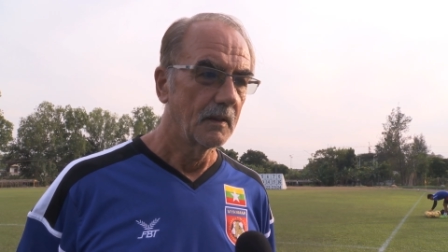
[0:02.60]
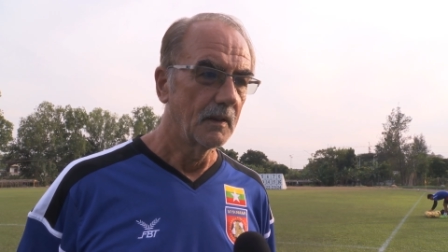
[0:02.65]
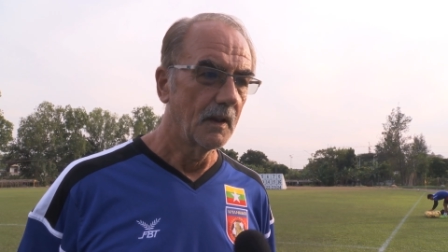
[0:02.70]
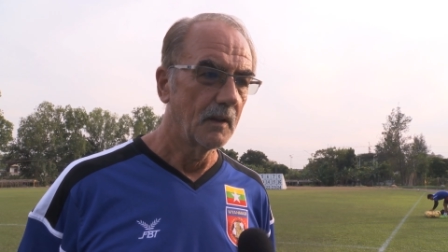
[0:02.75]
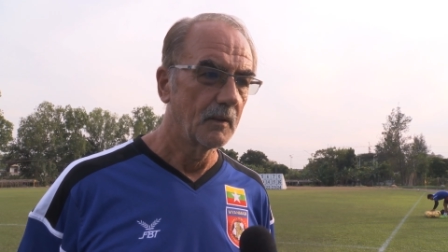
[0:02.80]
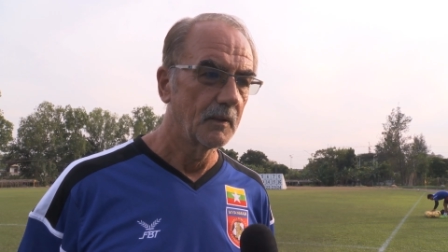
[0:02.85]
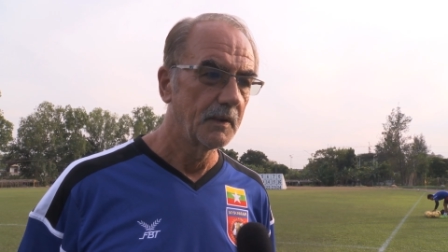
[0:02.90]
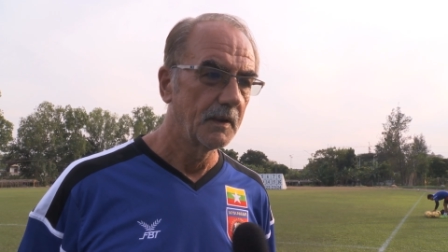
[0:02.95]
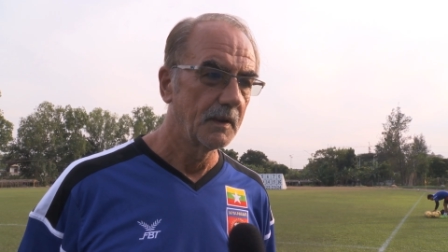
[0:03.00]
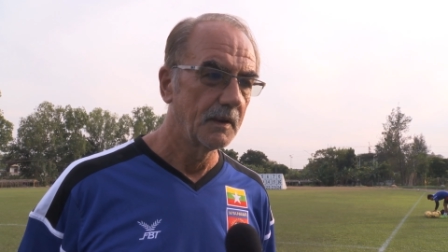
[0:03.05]
Yeah,
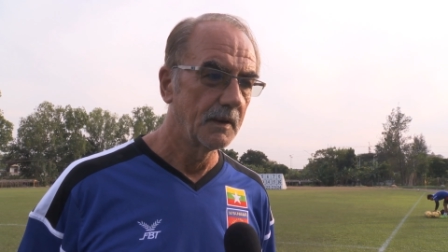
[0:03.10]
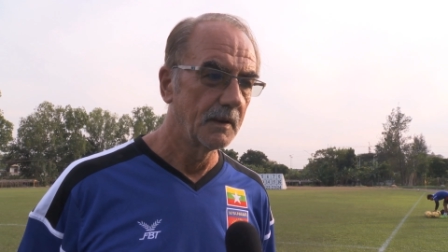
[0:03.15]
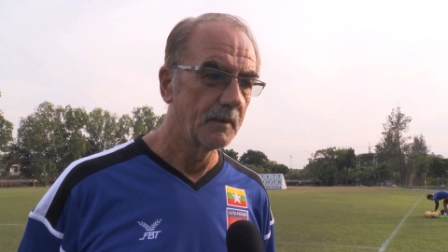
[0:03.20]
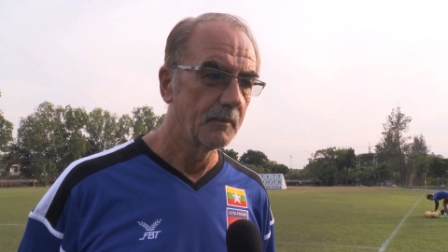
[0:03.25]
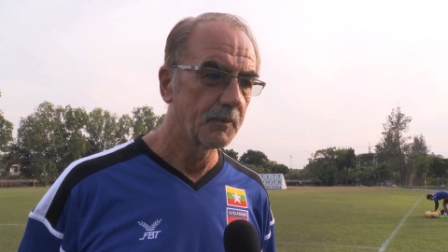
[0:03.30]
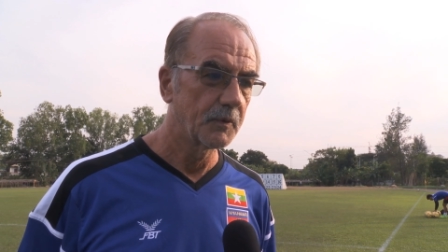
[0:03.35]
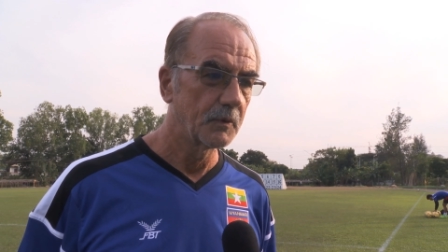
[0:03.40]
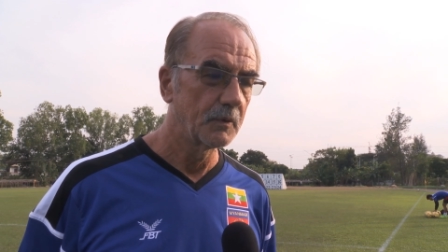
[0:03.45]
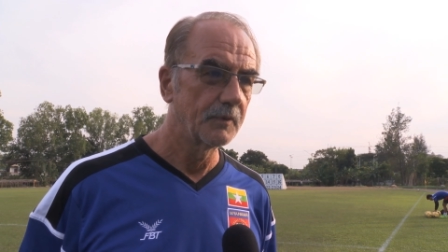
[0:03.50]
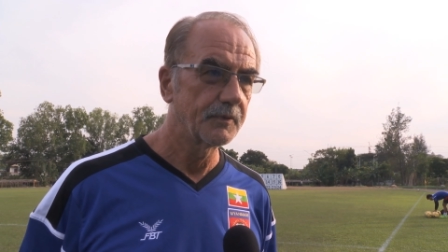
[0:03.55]
we
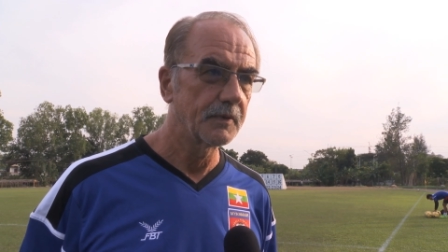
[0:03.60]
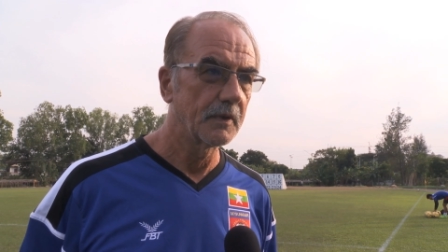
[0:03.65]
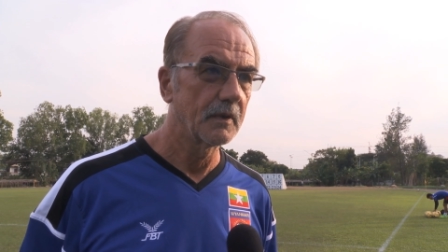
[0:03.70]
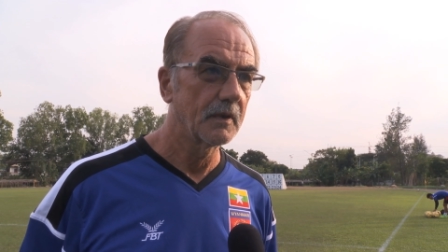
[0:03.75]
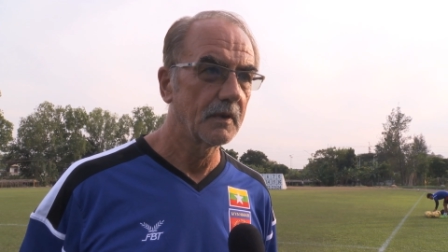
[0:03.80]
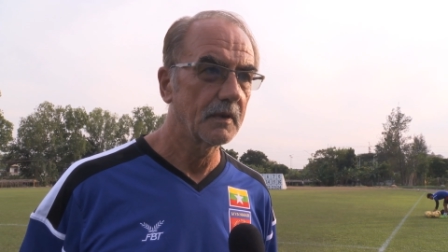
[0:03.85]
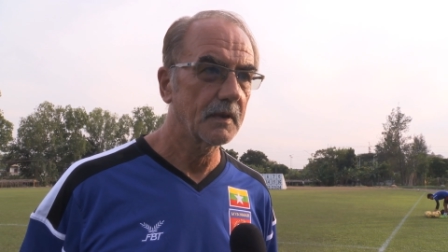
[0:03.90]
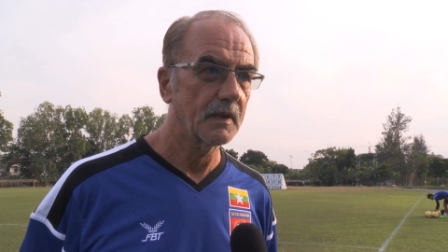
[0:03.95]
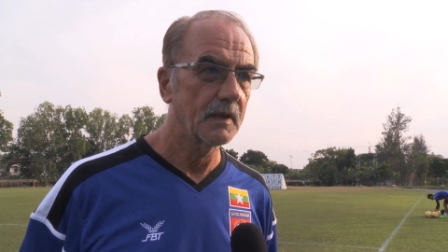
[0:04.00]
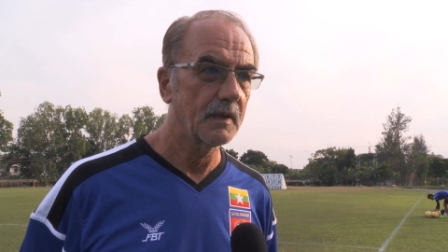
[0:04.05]
improved a
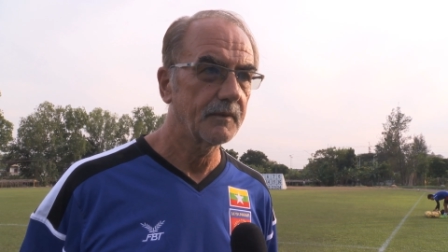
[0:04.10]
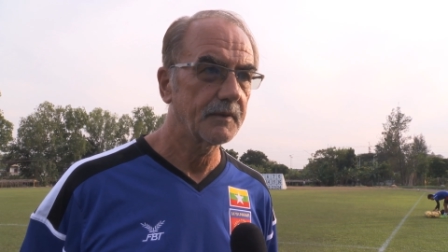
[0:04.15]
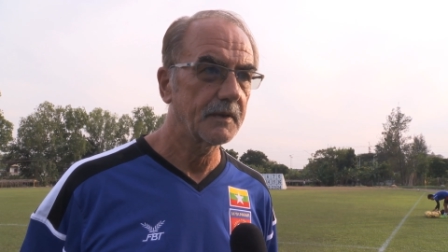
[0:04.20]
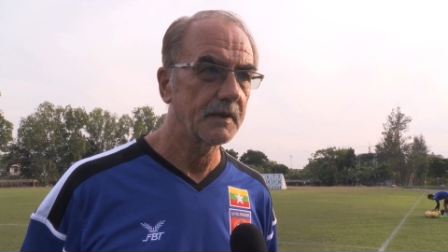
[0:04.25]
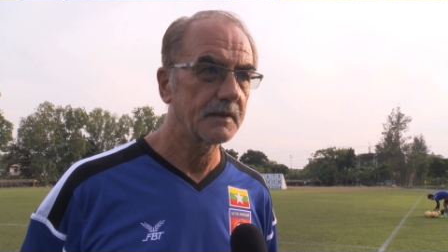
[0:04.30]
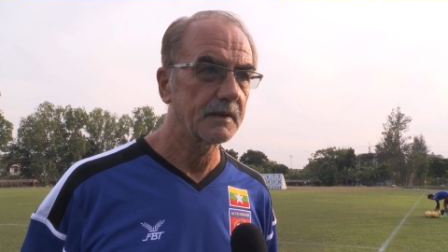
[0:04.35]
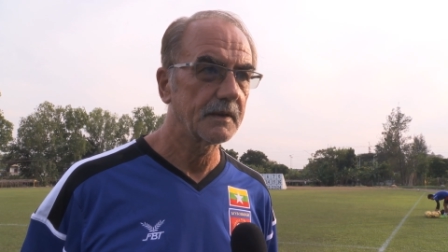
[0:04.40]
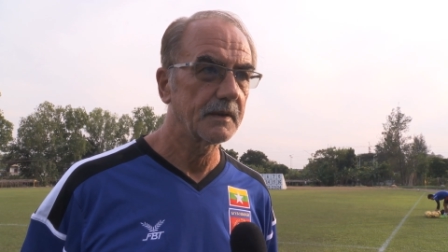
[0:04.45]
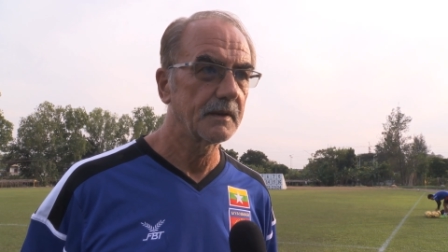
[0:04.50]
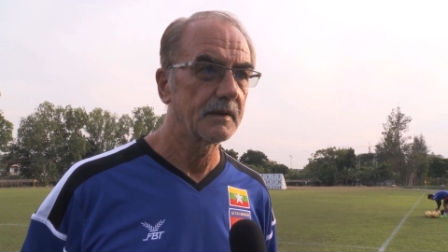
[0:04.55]
lot after
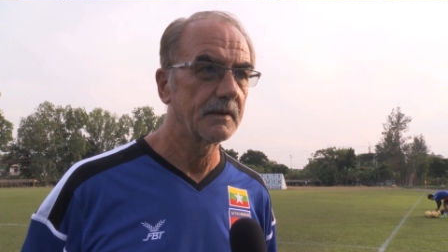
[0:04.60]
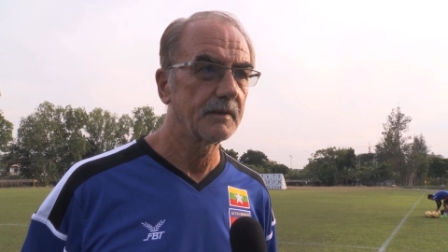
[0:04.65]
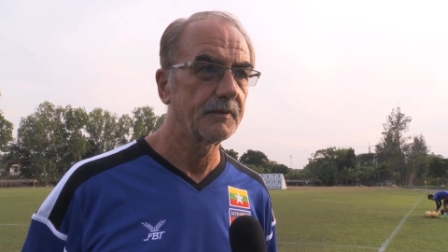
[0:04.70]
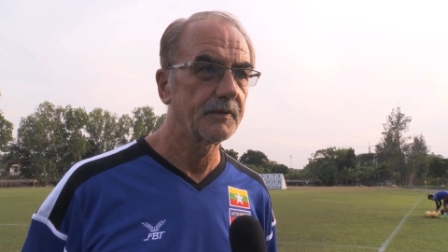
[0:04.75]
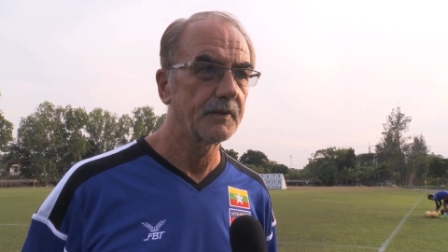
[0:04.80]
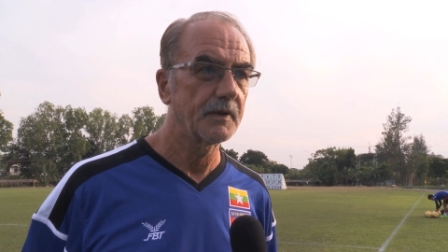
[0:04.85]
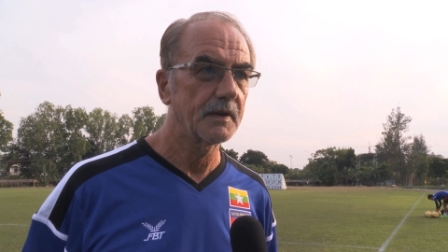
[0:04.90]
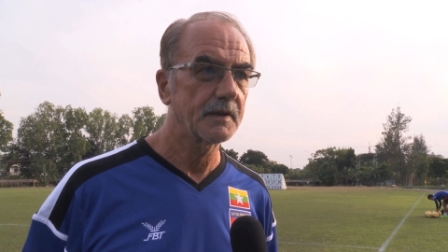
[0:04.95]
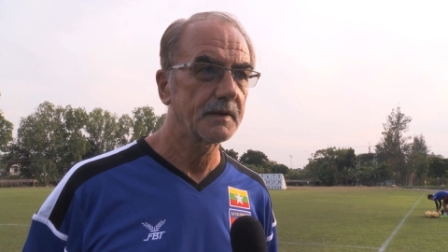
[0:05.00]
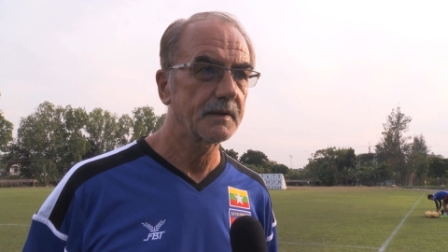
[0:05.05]
the
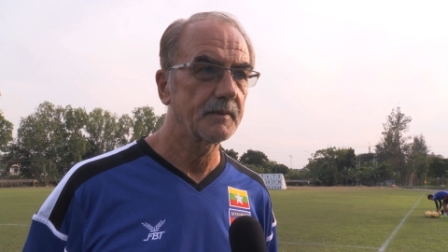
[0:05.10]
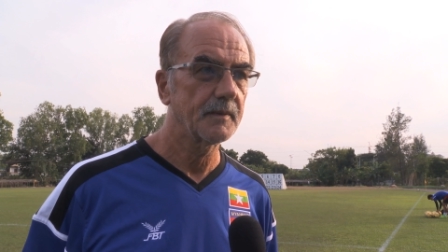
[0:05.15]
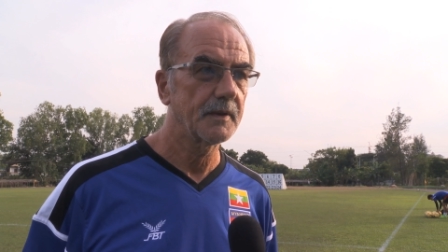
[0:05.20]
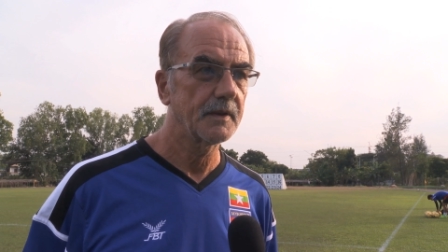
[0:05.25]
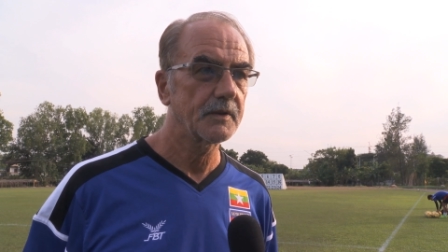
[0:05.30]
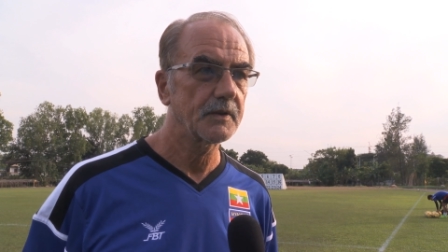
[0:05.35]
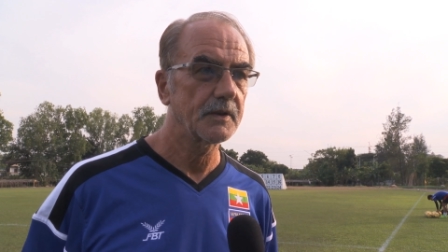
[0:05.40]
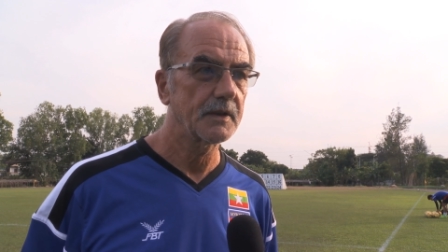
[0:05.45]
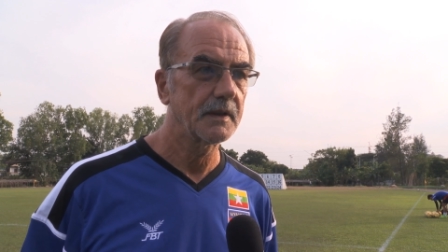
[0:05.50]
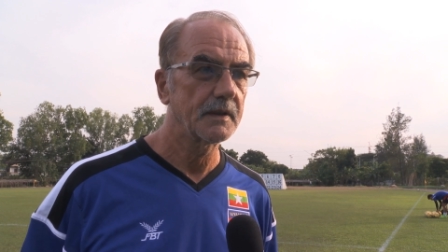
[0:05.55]
first
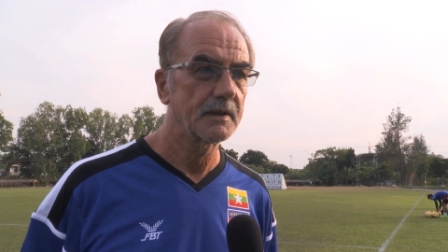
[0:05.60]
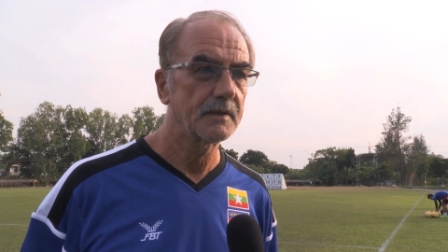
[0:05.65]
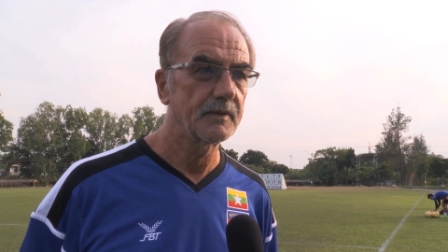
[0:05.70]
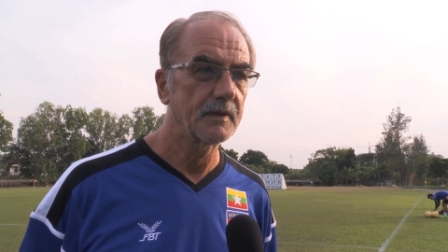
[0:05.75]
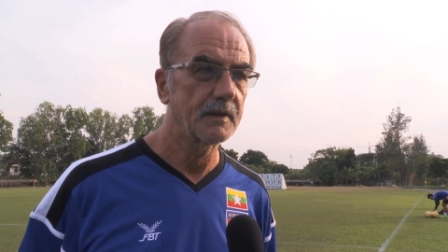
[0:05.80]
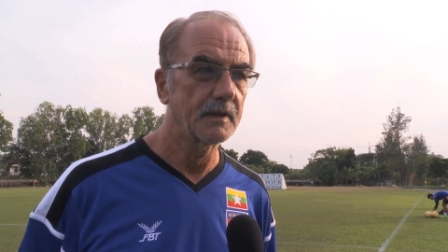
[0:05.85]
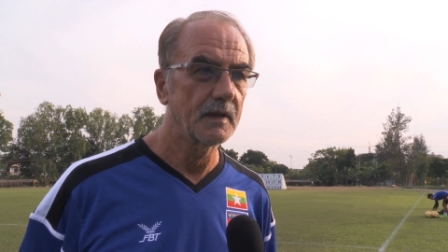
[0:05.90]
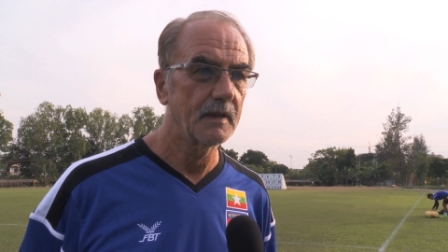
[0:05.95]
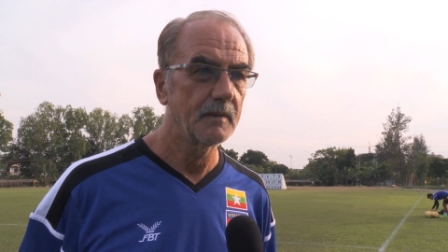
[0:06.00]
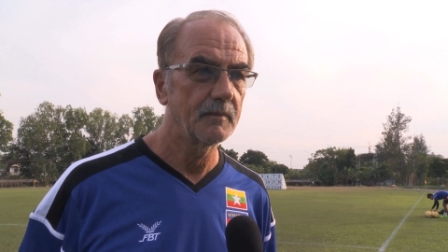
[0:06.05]
match against
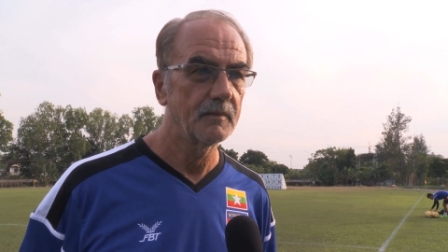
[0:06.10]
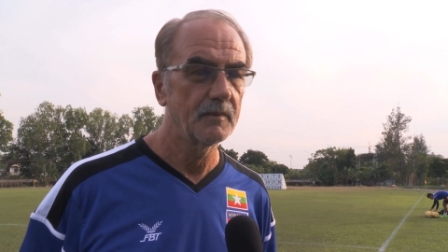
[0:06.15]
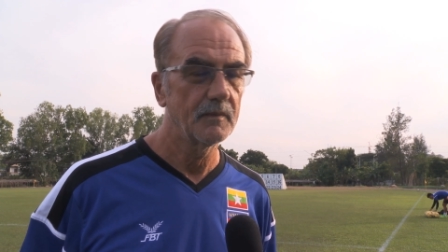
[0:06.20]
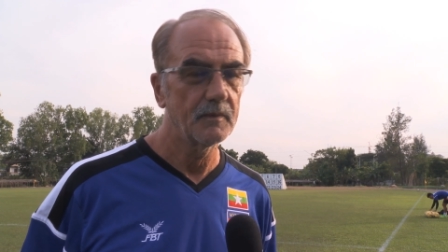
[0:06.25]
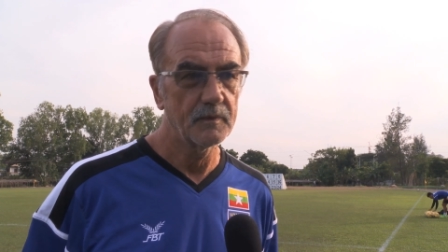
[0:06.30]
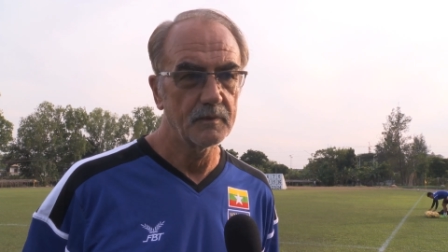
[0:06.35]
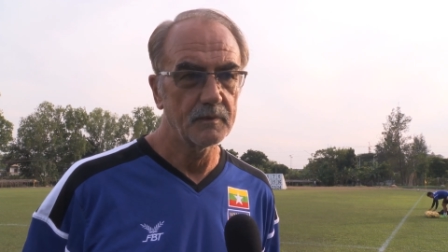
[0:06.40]
Vietnam.